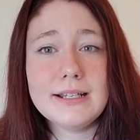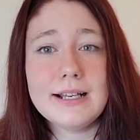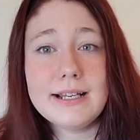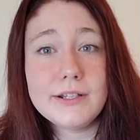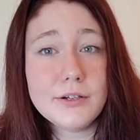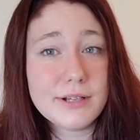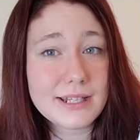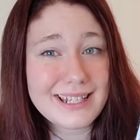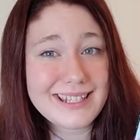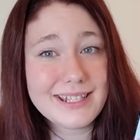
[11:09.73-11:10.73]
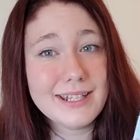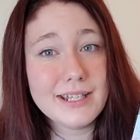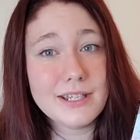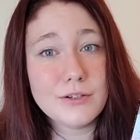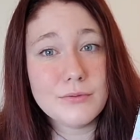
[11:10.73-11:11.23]
I know at least in
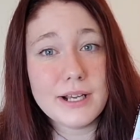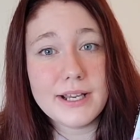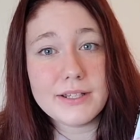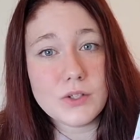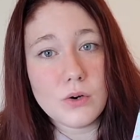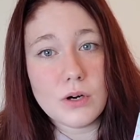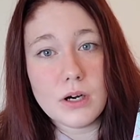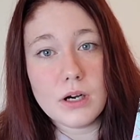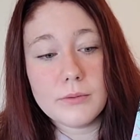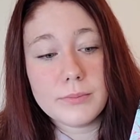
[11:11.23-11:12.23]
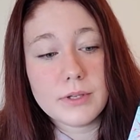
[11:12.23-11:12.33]
the US, or